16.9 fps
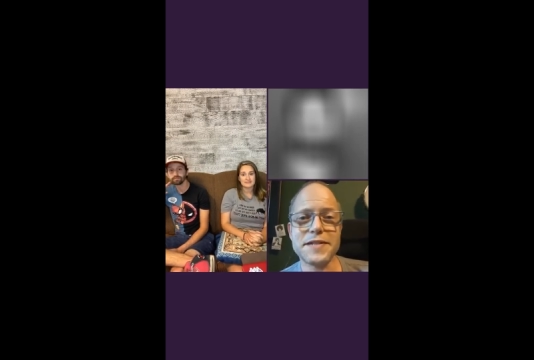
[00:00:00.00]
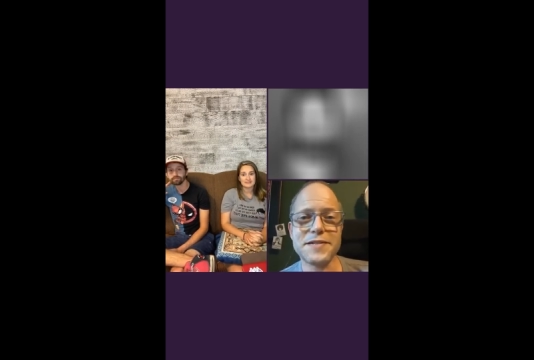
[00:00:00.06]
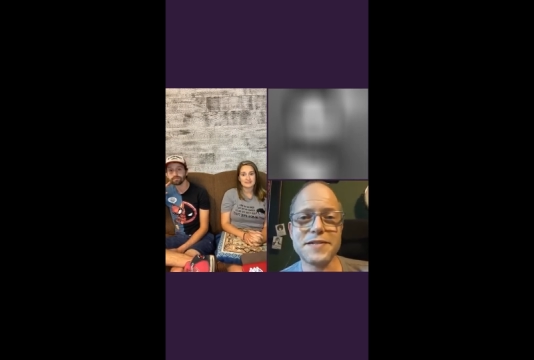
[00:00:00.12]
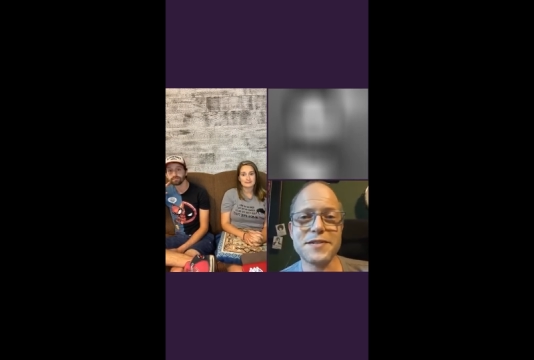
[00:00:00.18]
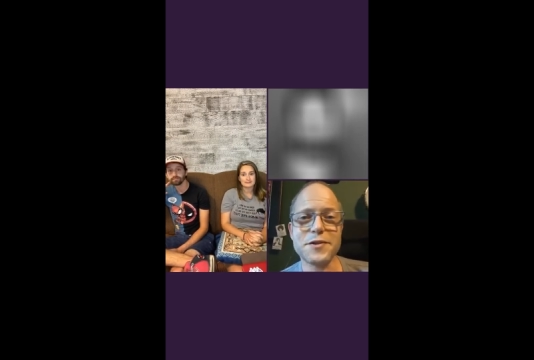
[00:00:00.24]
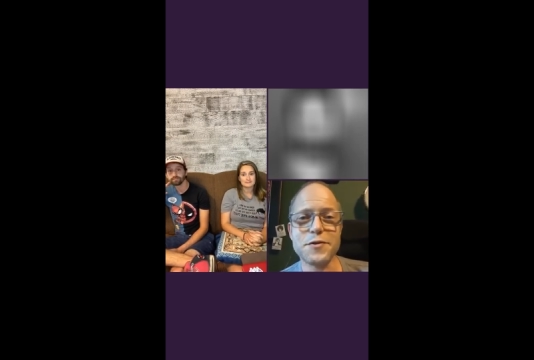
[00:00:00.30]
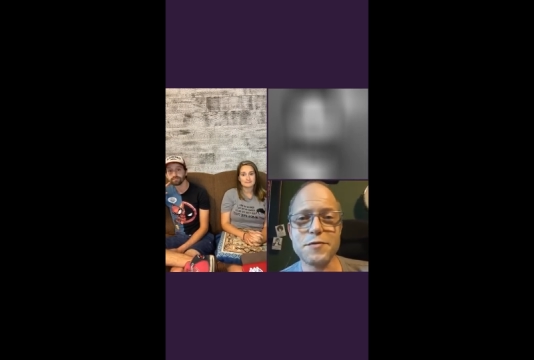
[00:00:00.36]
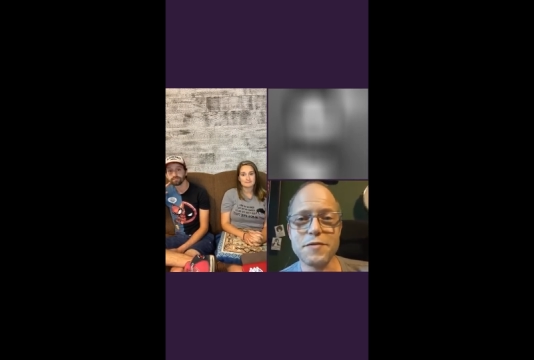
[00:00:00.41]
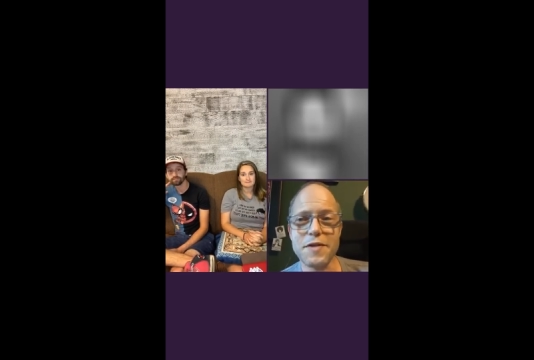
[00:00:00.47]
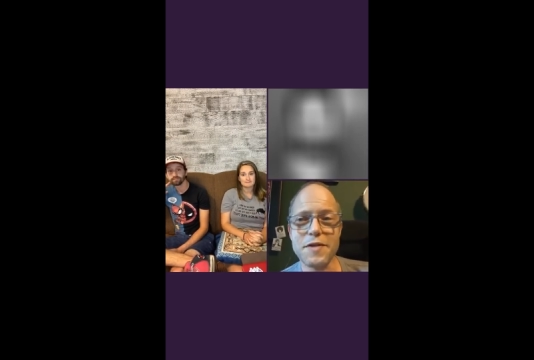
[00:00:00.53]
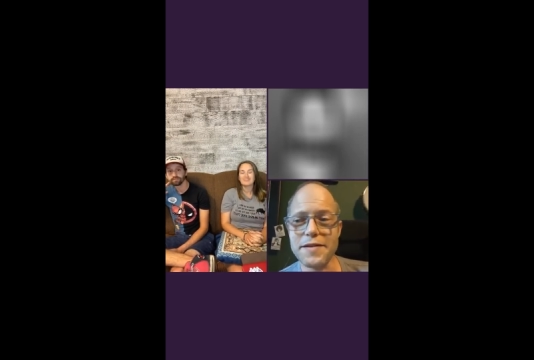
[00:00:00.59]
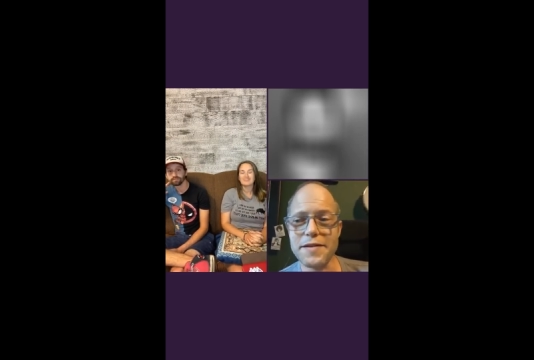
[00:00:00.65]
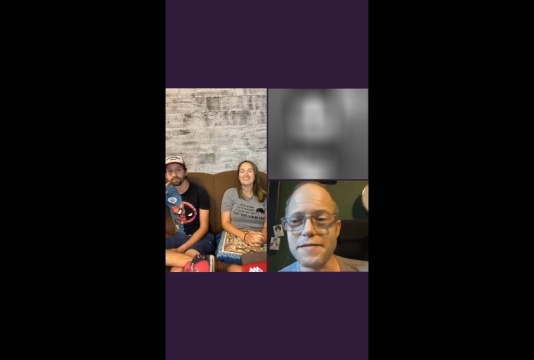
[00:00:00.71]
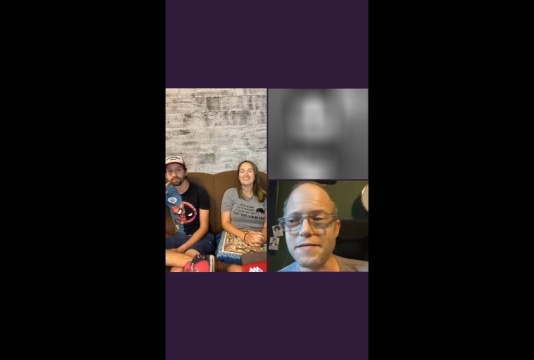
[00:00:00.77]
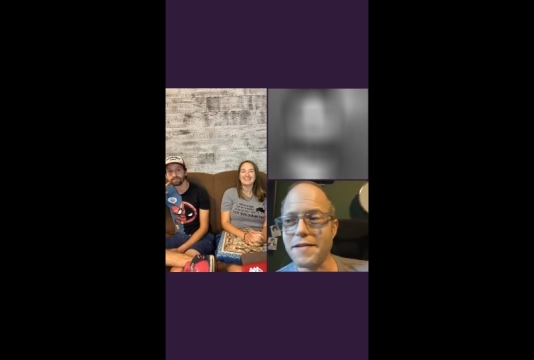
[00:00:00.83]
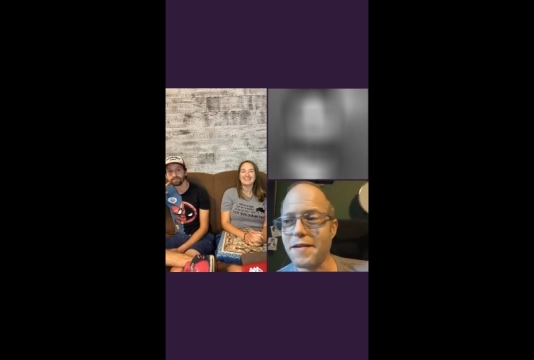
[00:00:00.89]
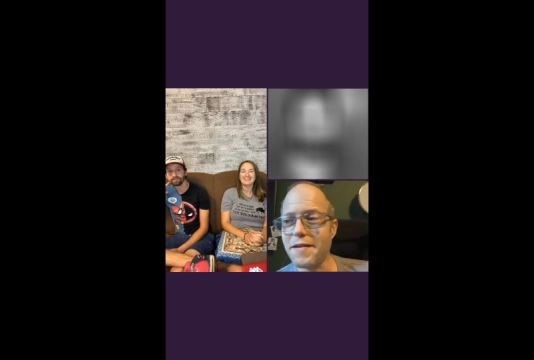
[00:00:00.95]
So
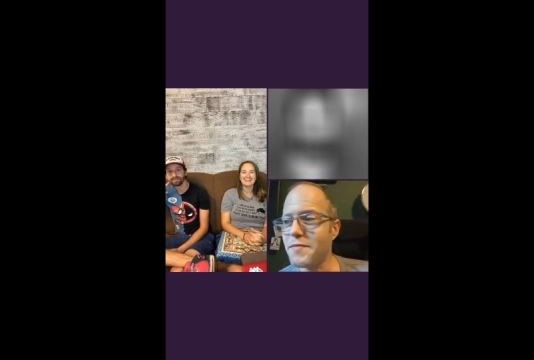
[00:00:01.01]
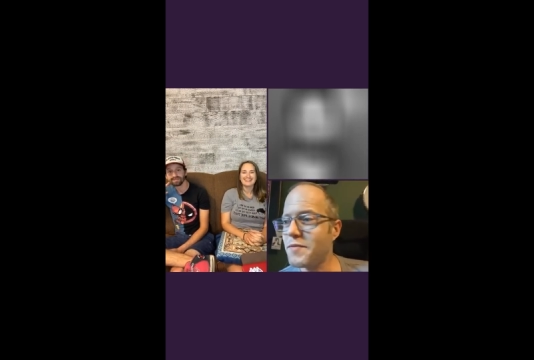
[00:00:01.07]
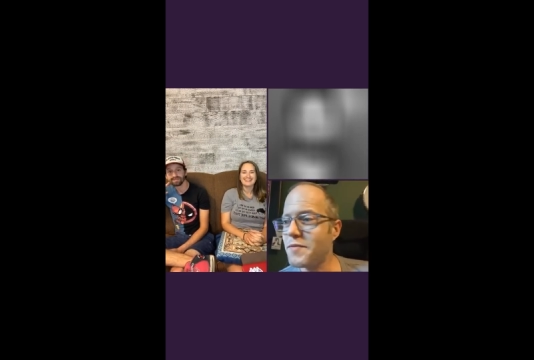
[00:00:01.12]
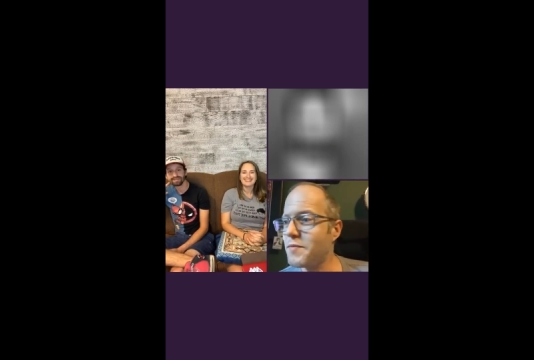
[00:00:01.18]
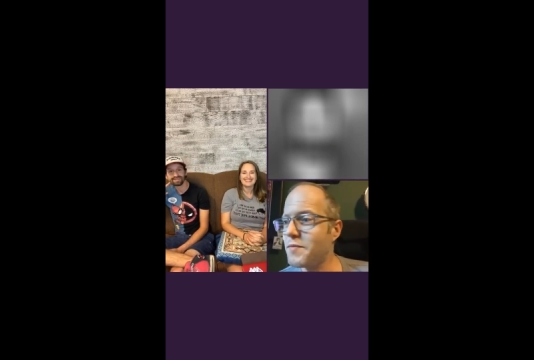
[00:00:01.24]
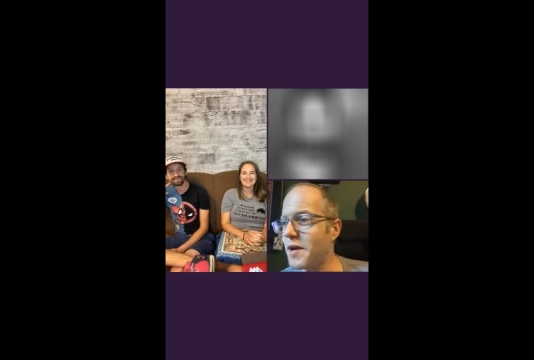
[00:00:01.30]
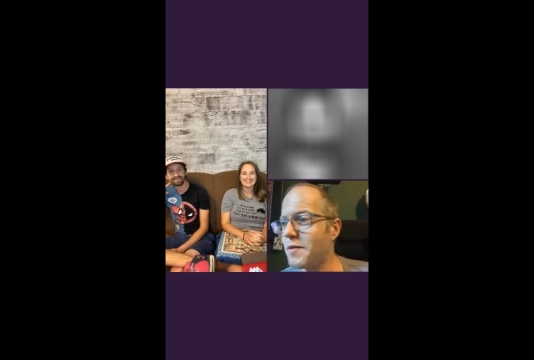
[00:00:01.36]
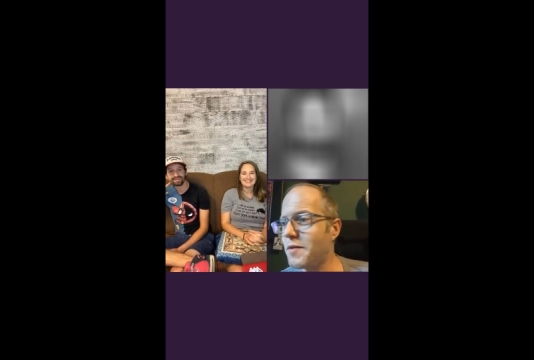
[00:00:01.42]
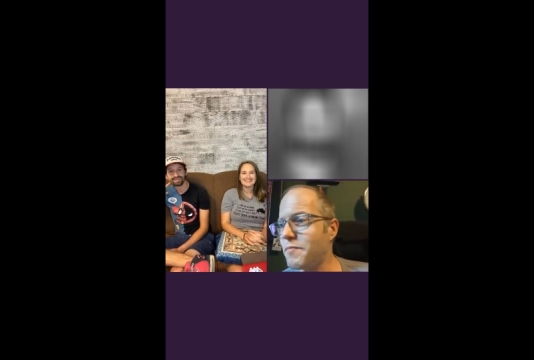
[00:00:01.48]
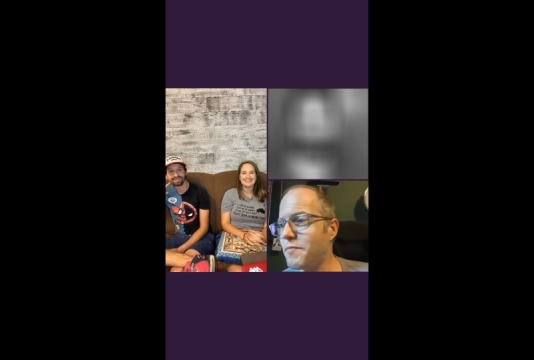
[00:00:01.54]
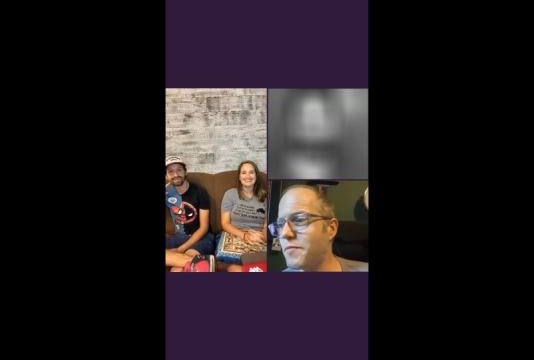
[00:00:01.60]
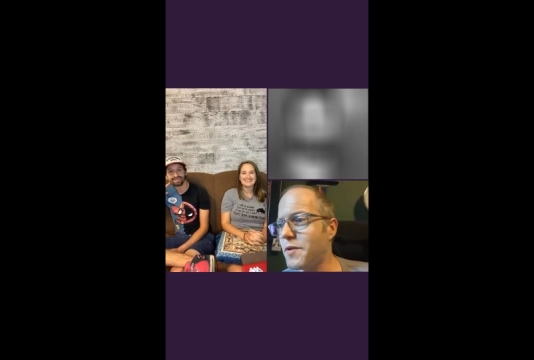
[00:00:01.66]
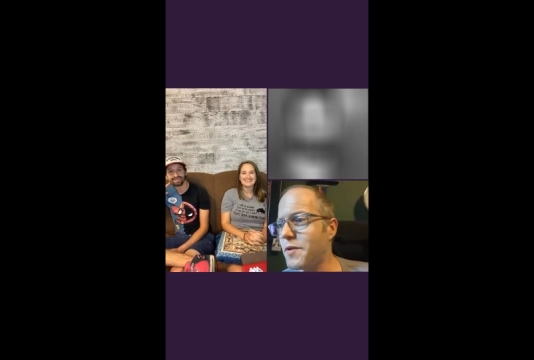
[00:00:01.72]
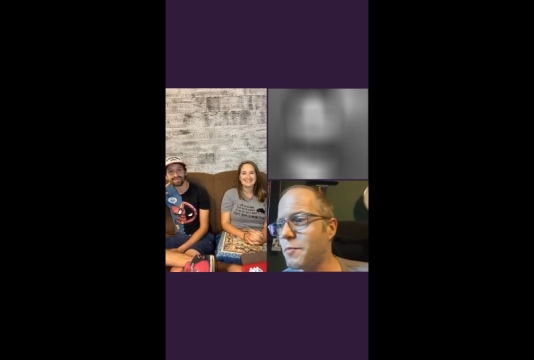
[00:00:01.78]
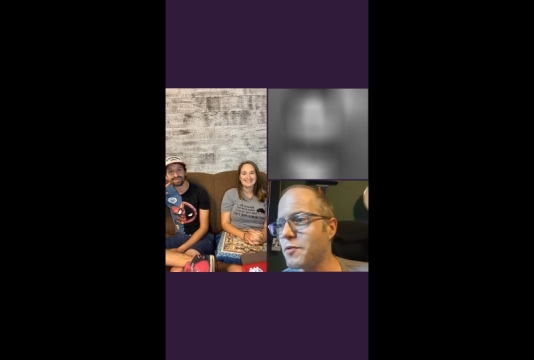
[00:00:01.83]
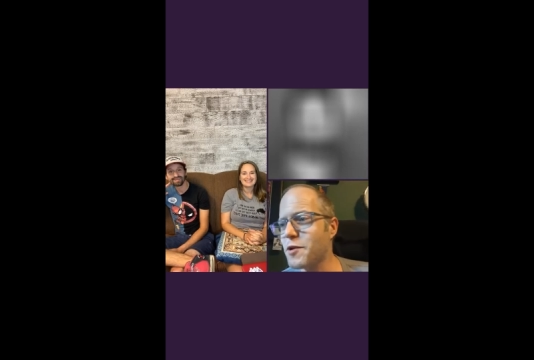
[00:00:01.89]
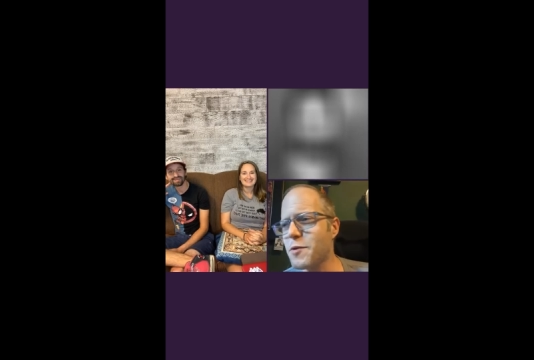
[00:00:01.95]

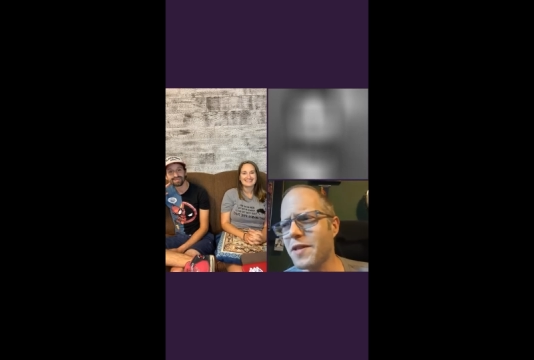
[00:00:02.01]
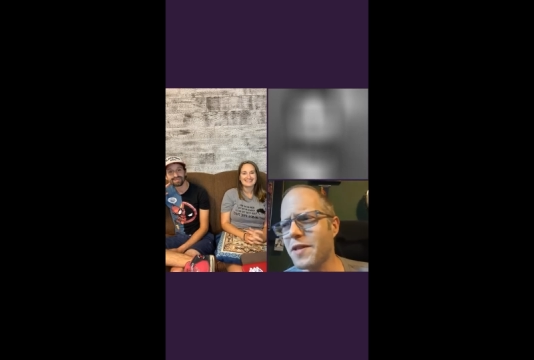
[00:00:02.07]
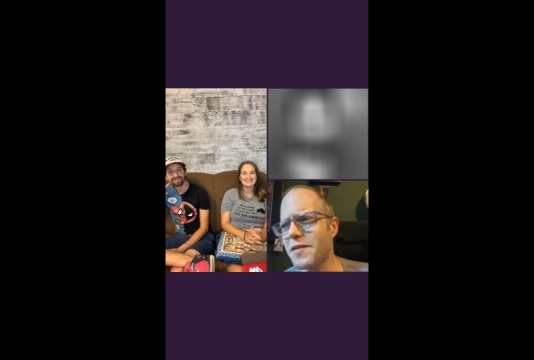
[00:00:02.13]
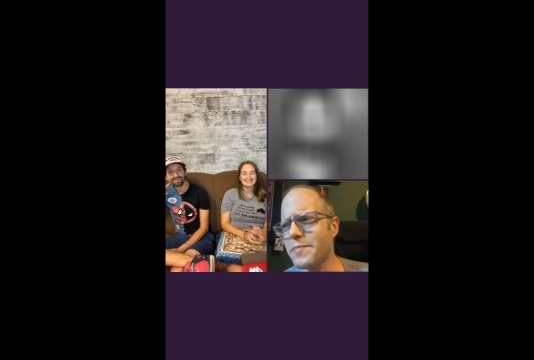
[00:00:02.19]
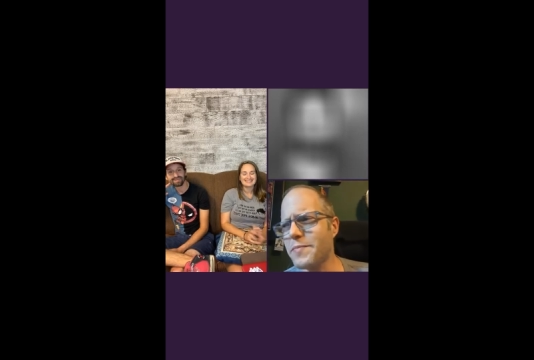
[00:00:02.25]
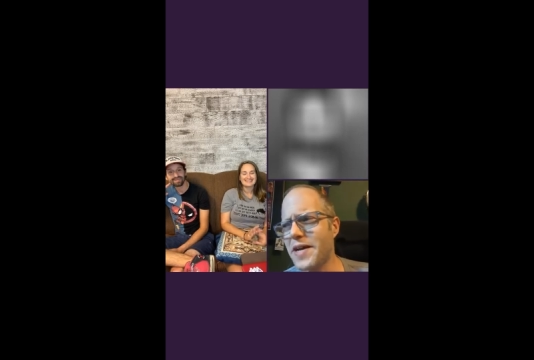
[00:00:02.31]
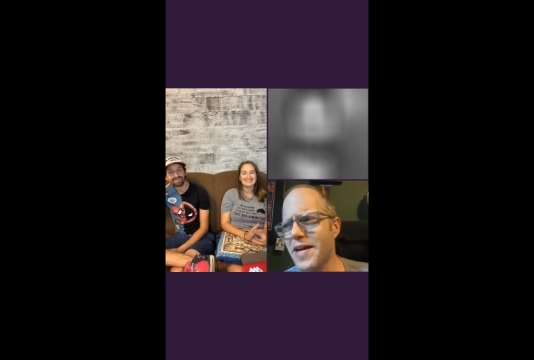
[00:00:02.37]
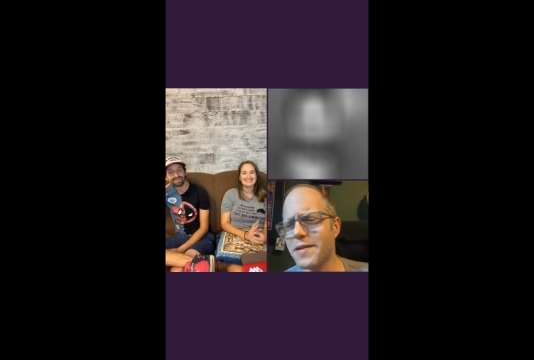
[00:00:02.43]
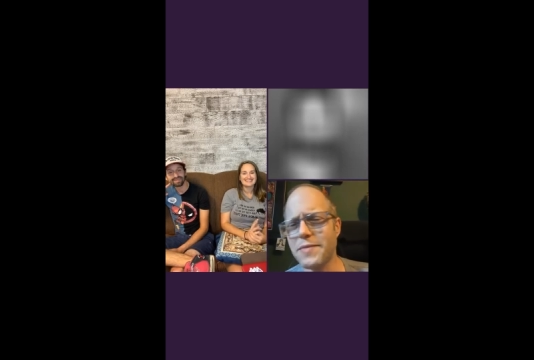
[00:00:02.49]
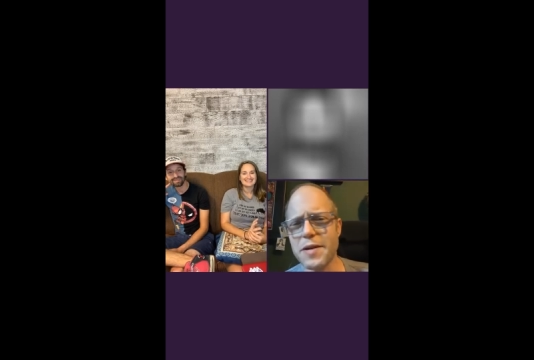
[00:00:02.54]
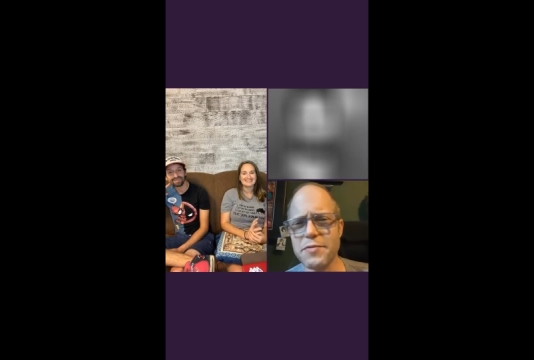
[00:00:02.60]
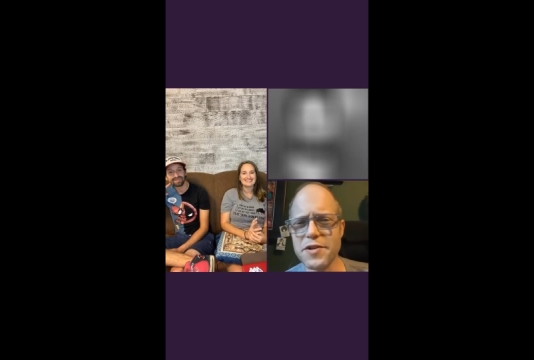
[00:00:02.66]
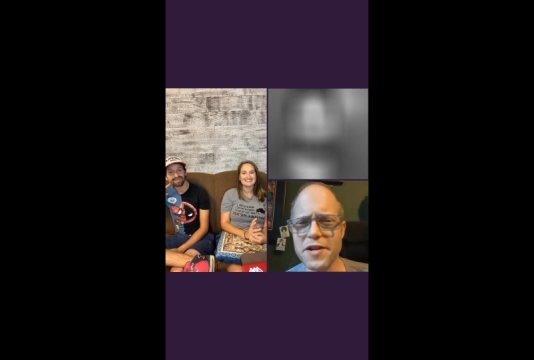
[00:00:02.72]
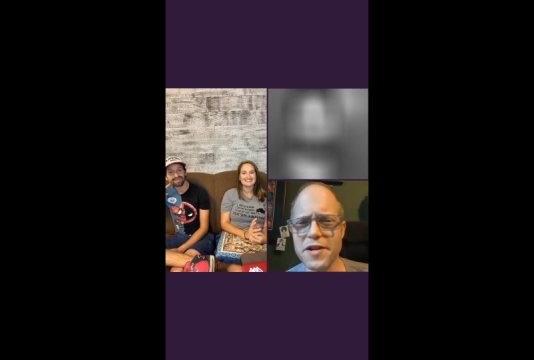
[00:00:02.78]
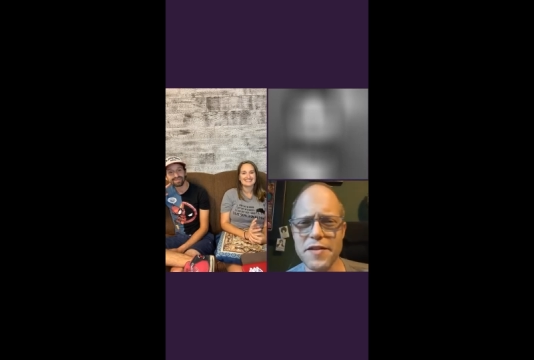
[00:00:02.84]
the blurb on the back of my book,